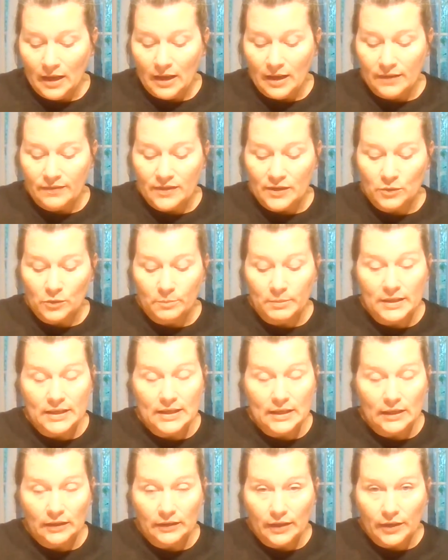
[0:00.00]
and then it would be
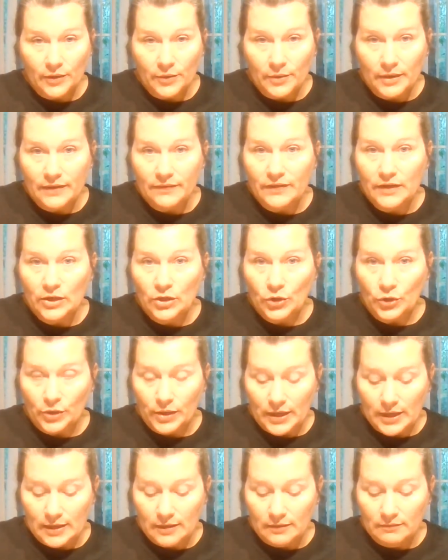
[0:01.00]
yellow and then
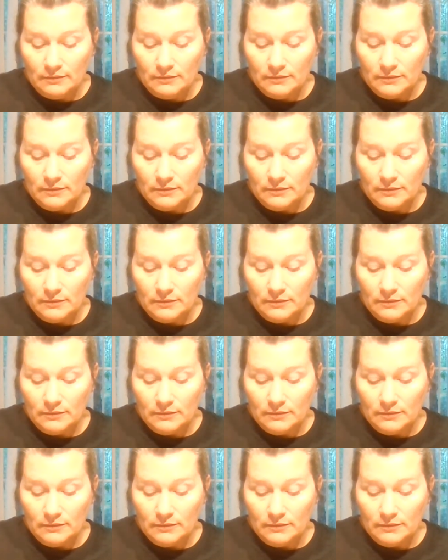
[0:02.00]
green,